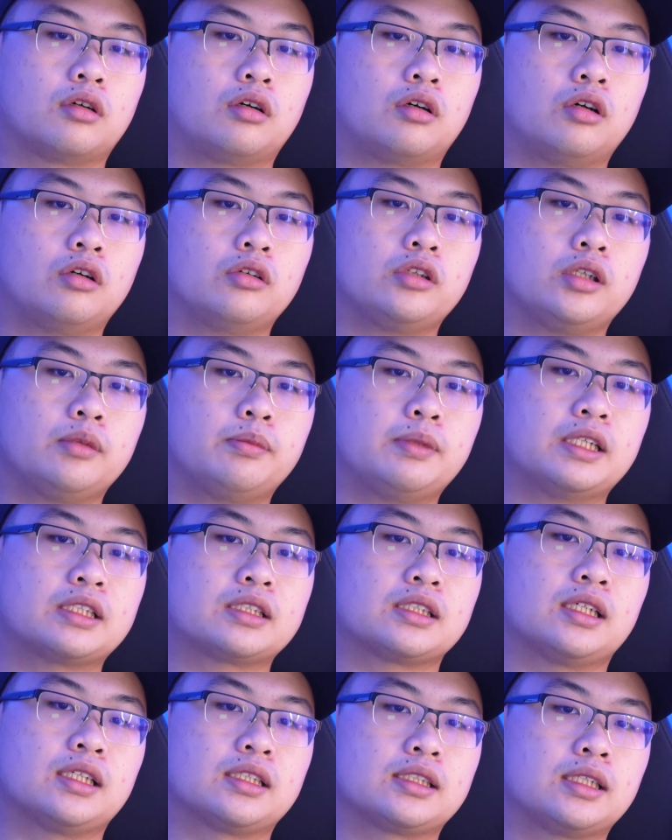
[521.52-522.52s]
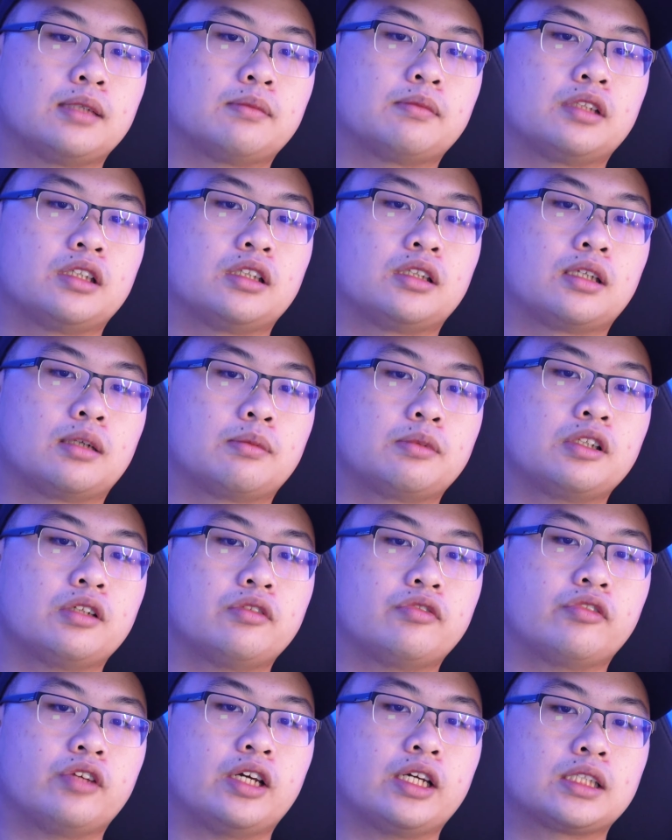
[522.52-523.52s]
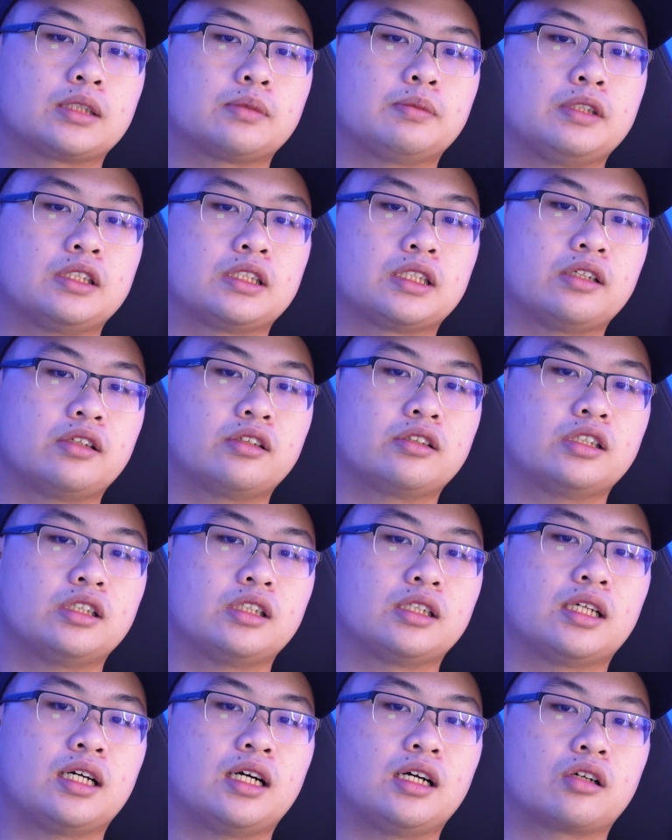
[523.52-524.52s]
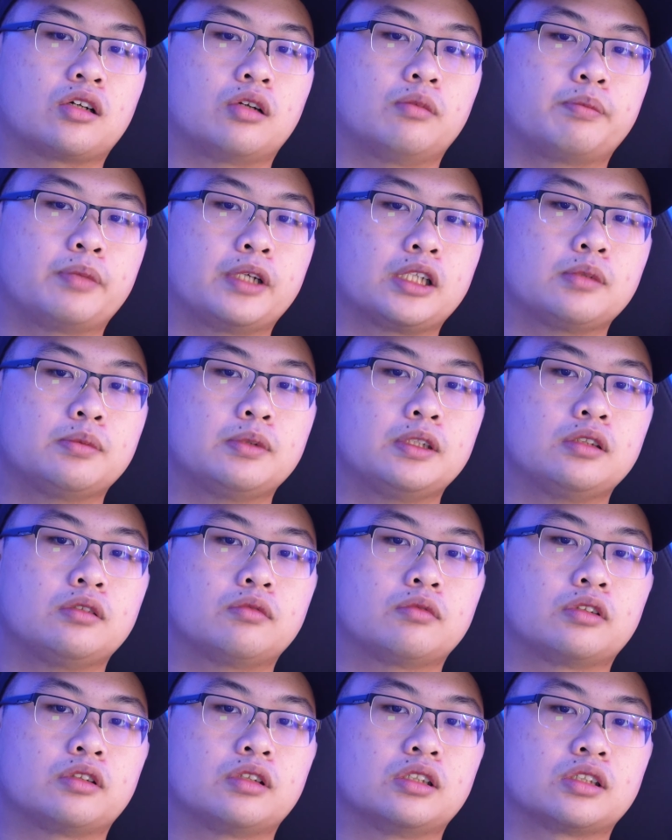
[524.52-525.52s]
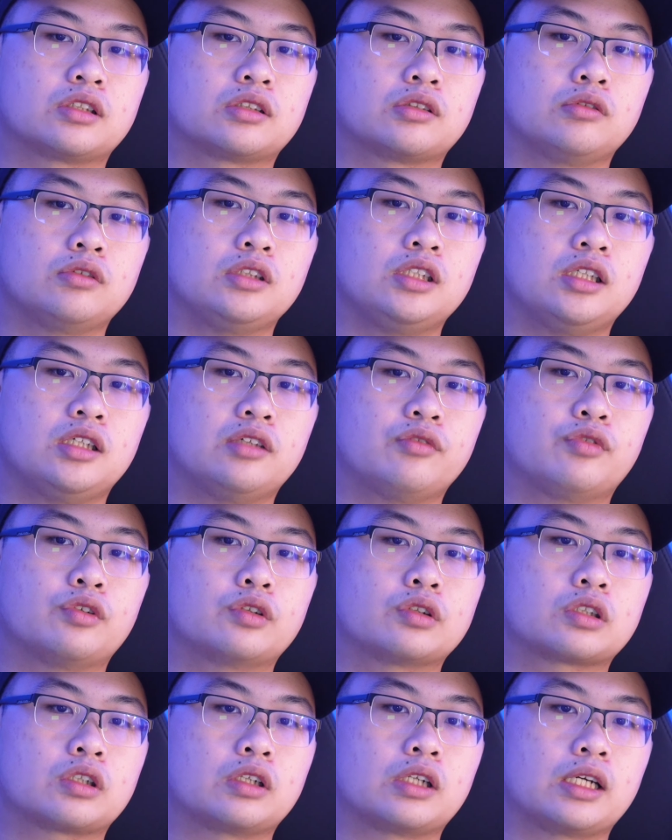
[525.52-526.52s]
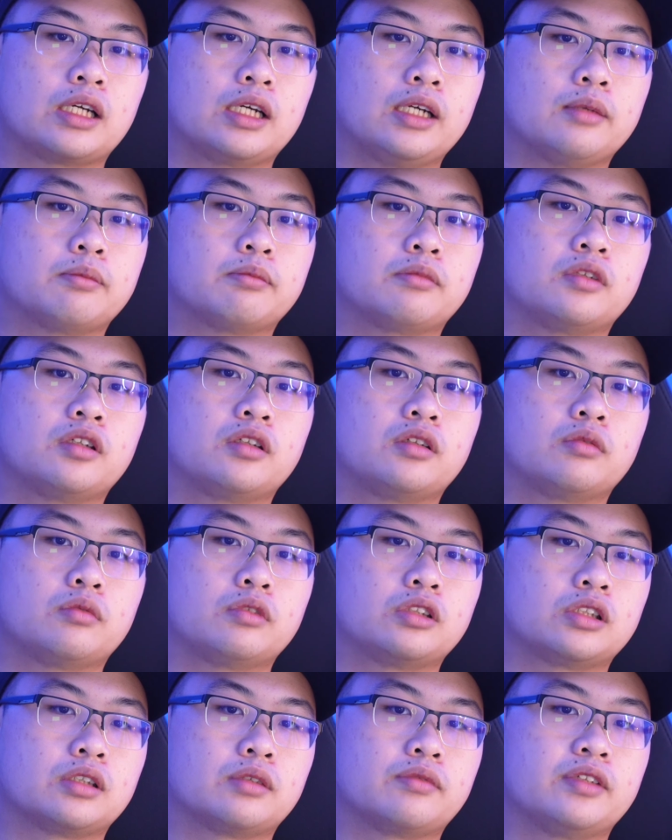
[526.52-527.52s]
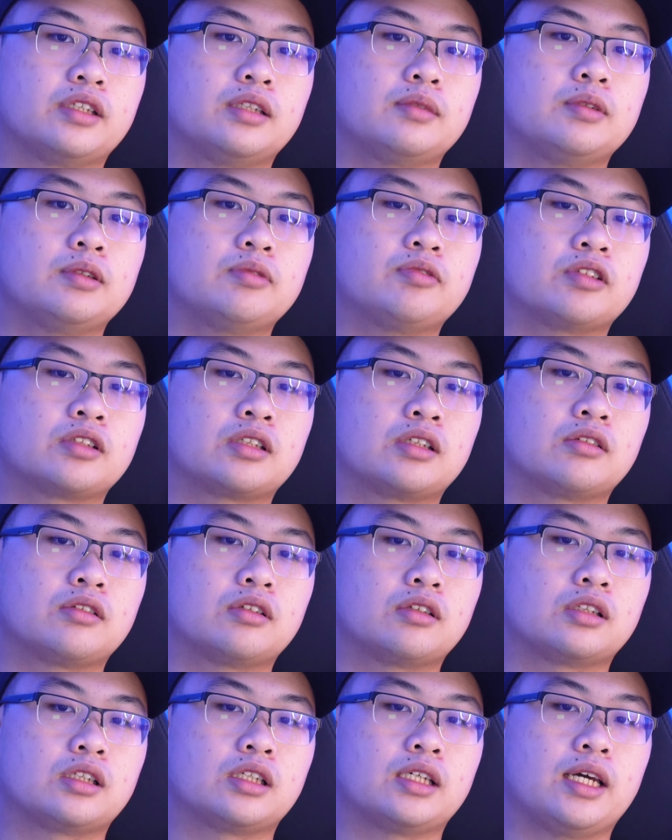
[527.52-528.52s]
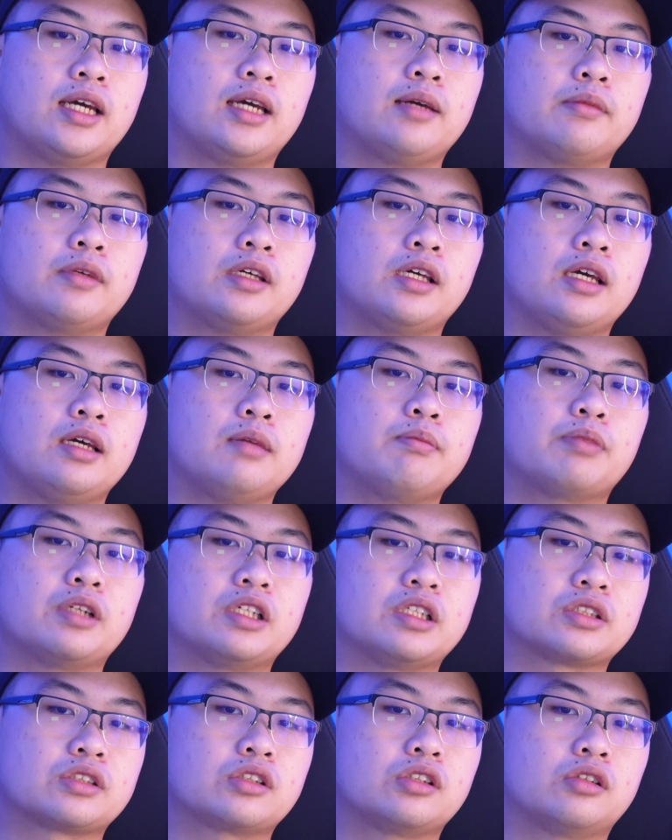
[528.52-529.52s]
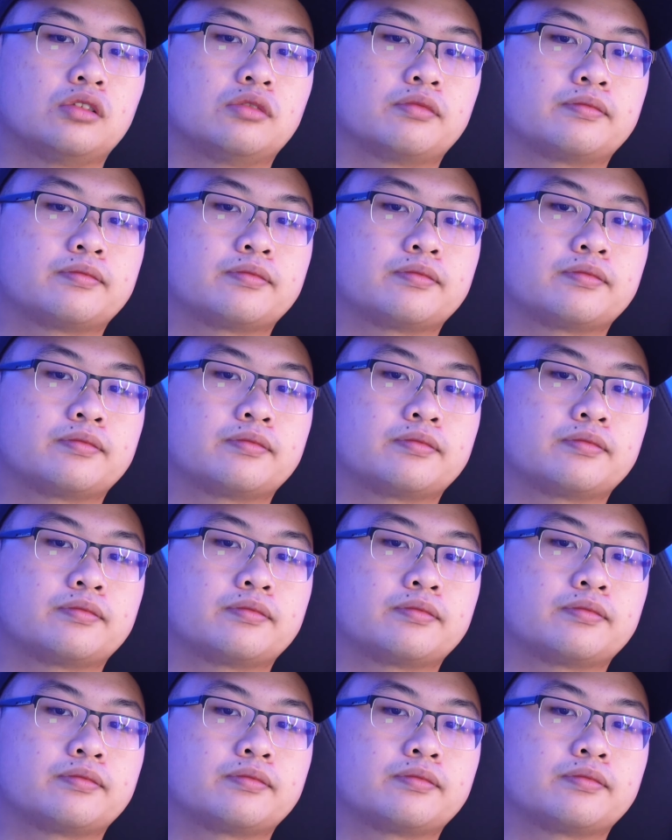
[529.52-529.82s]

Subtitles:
All earbuds except the WF-XB700 are compatible with the Sony Headphones Connect app, which is available for download on the app and Play Store.